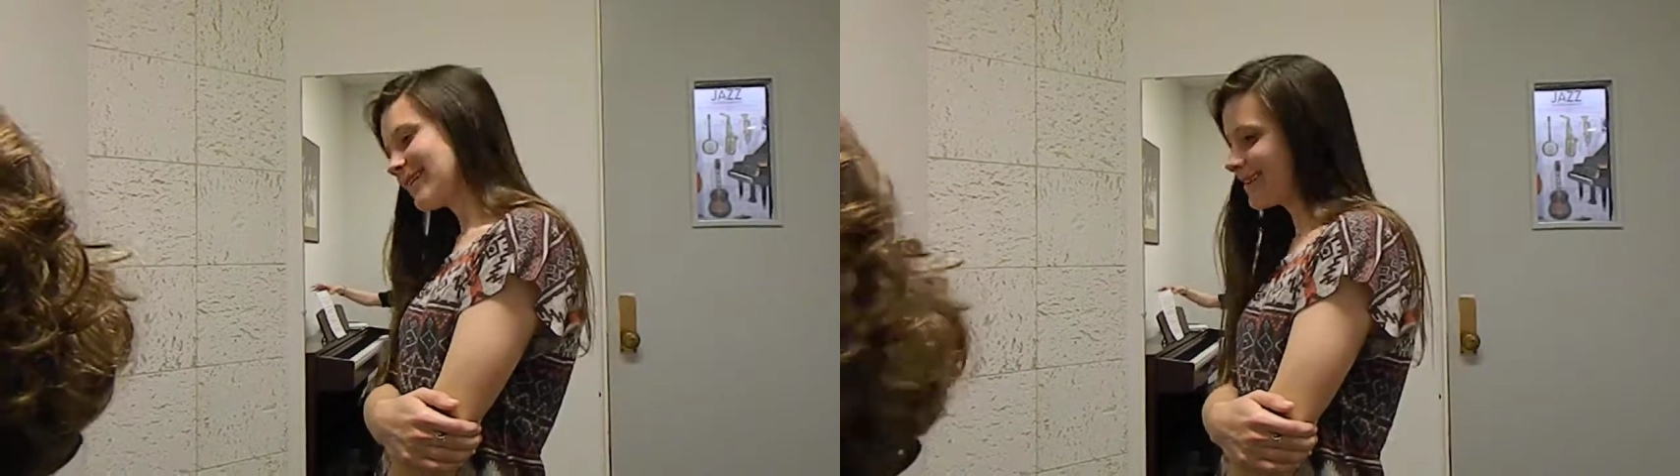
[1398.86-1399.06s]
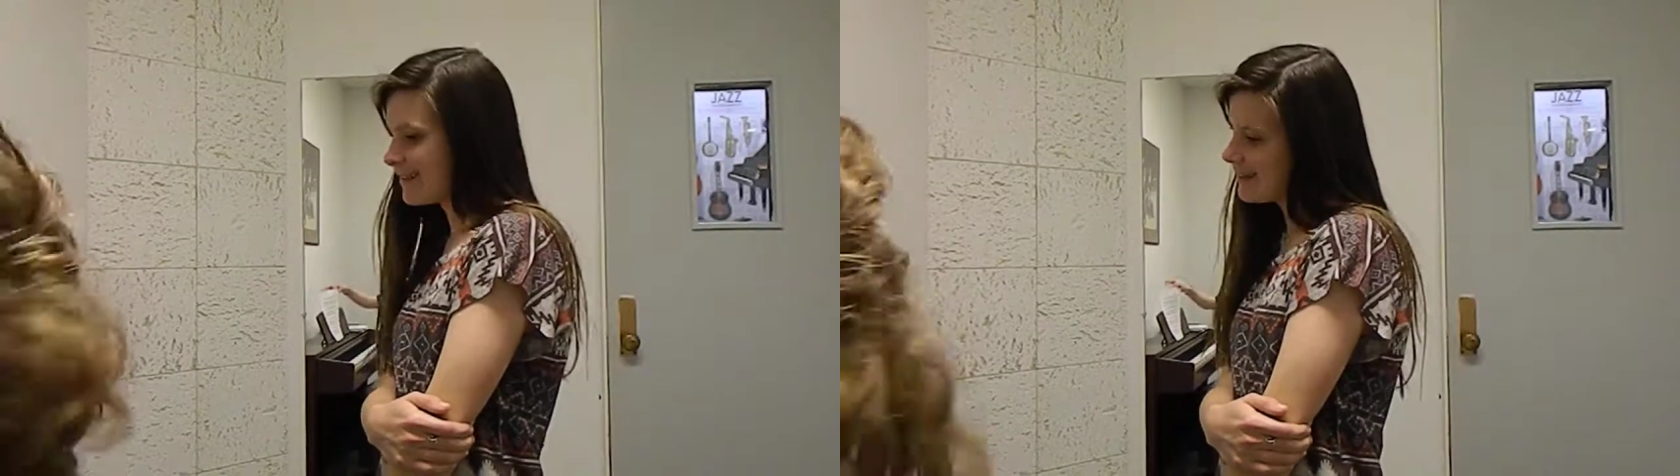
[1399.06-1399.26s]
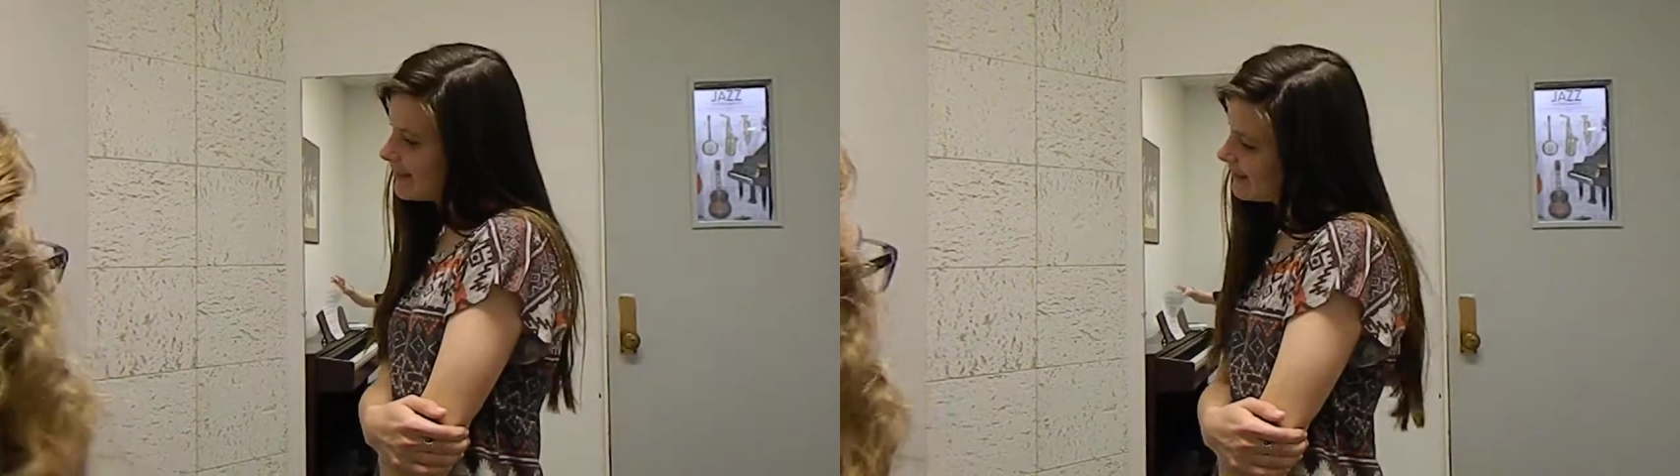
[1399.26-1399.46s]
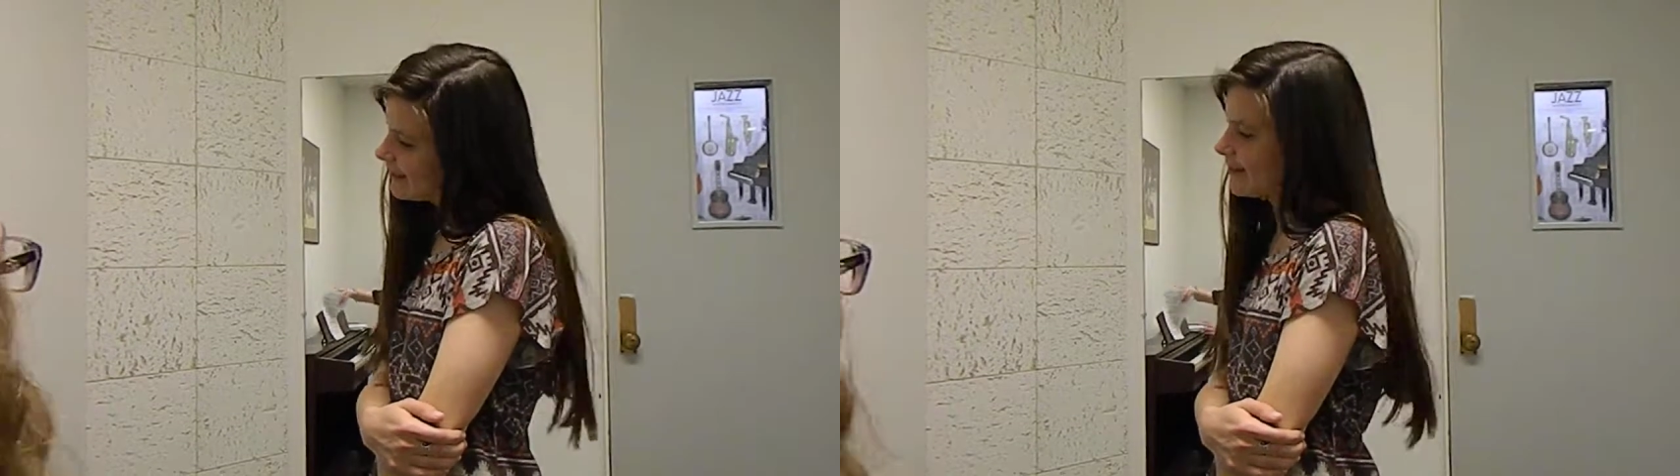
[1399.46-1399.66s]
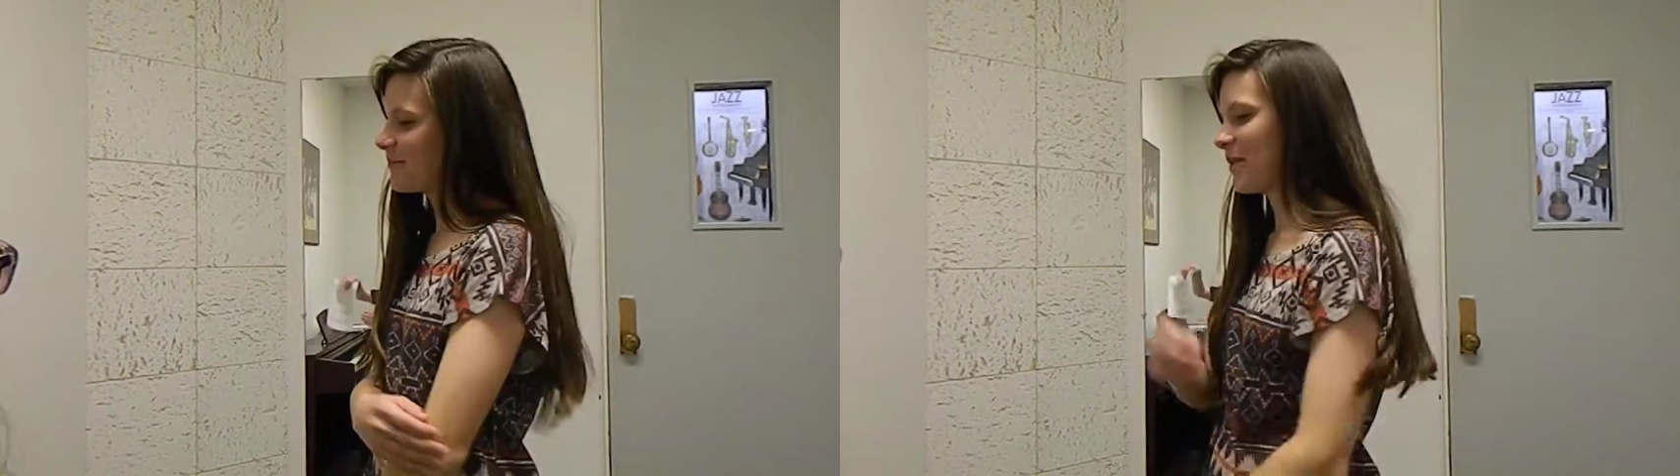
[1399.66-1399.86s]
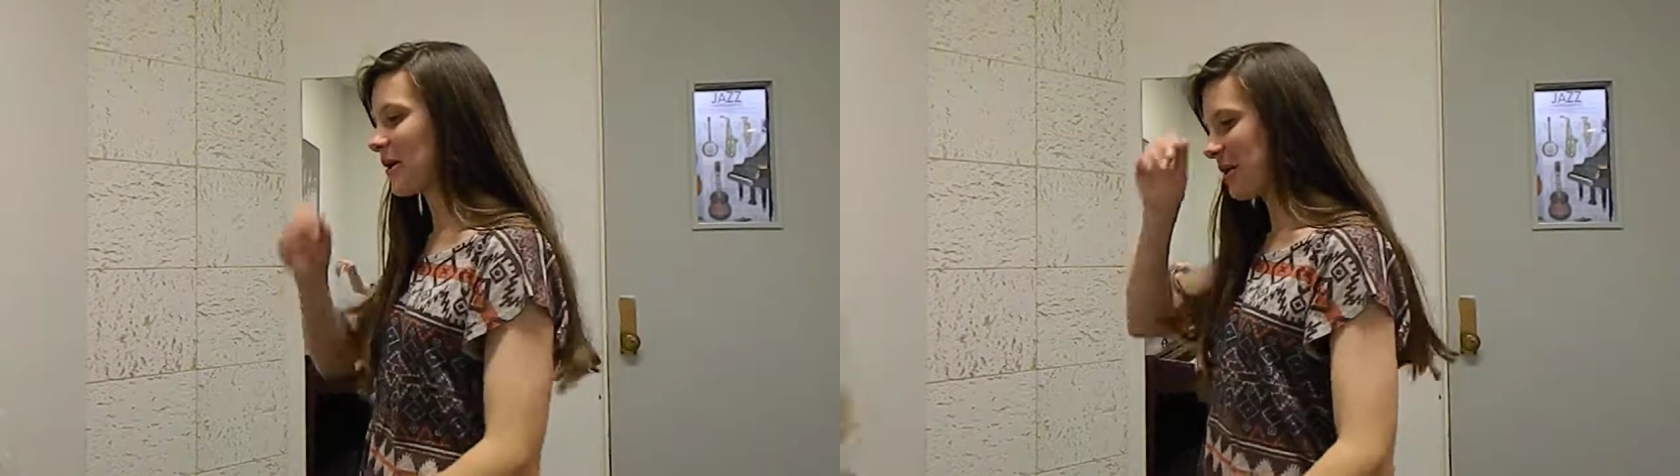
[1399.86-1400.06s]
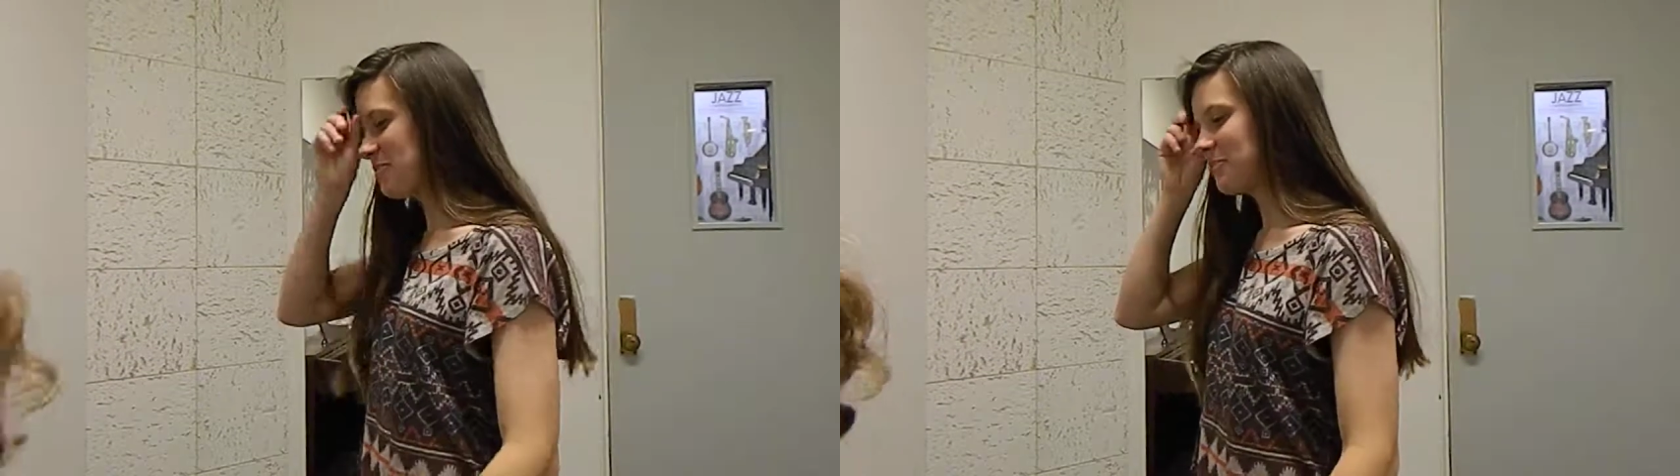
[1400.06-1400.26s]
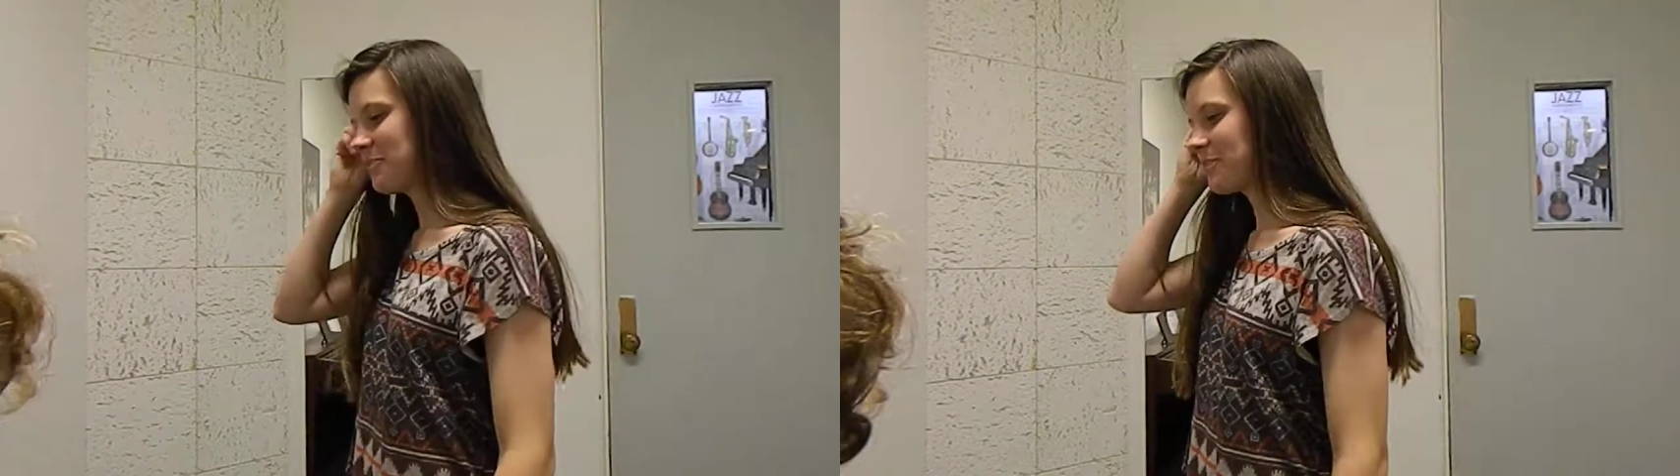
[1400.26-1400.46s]
let's do it one more time, and then we'll
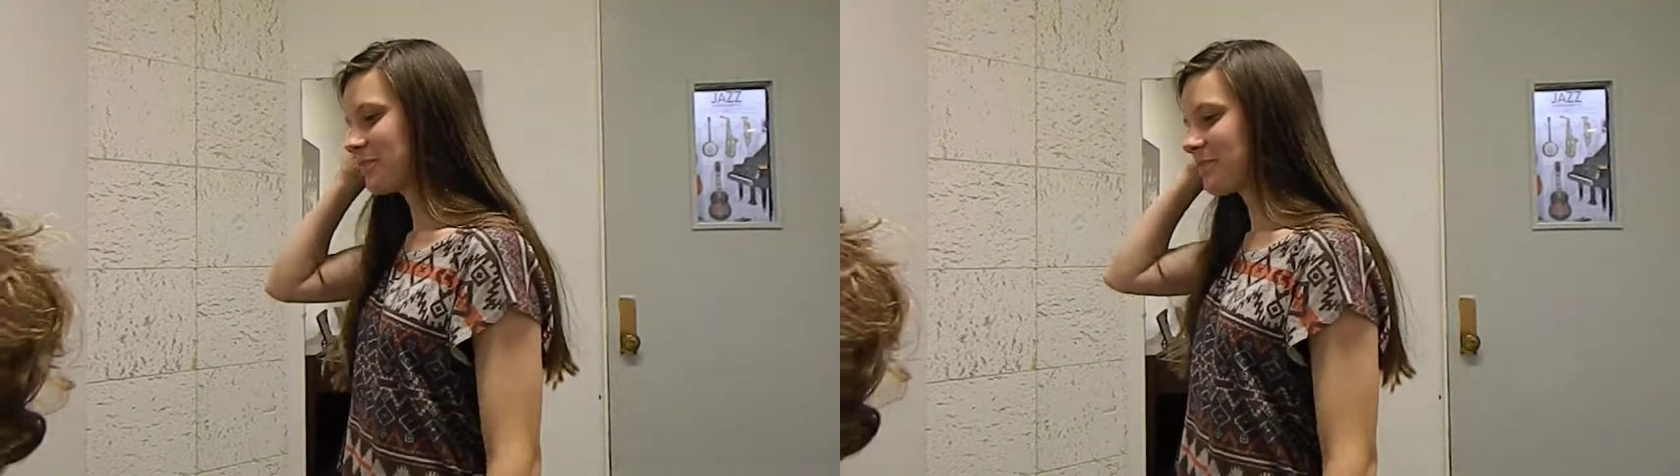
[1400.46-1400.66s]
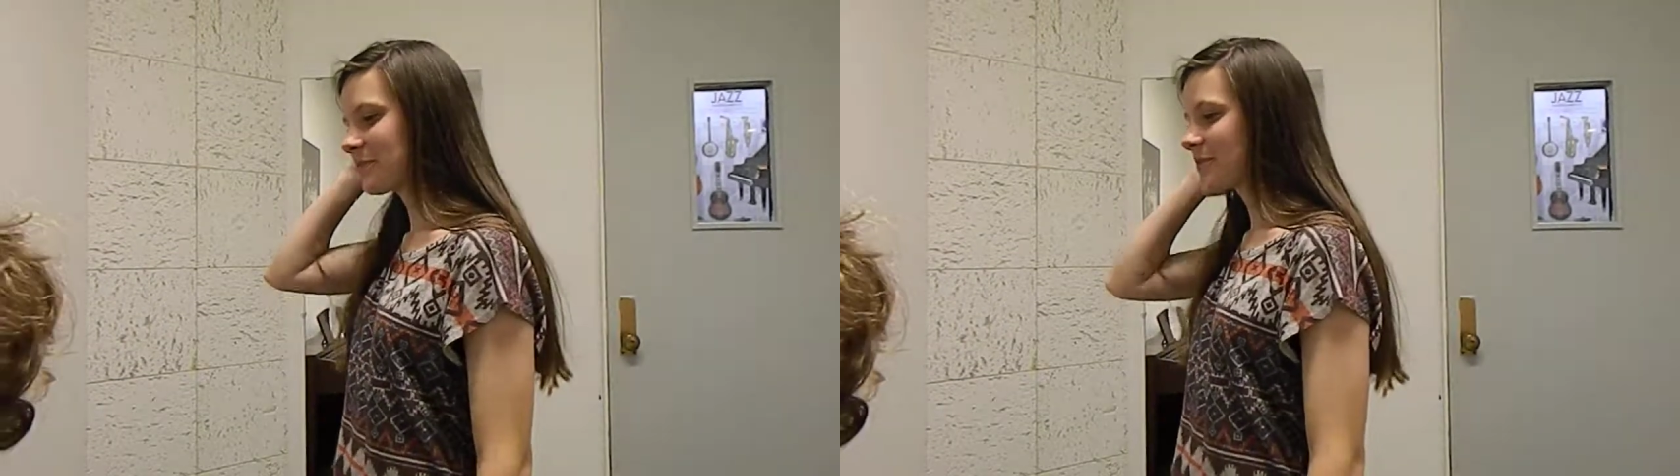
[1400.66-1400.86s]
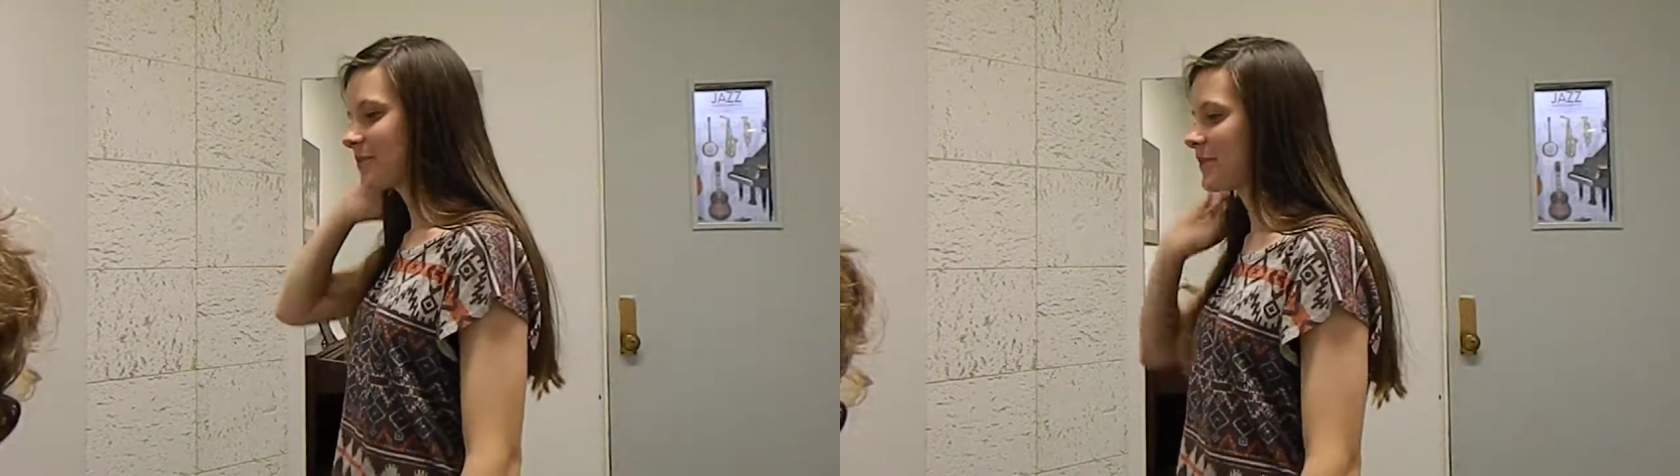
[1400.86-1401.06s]
put words to it.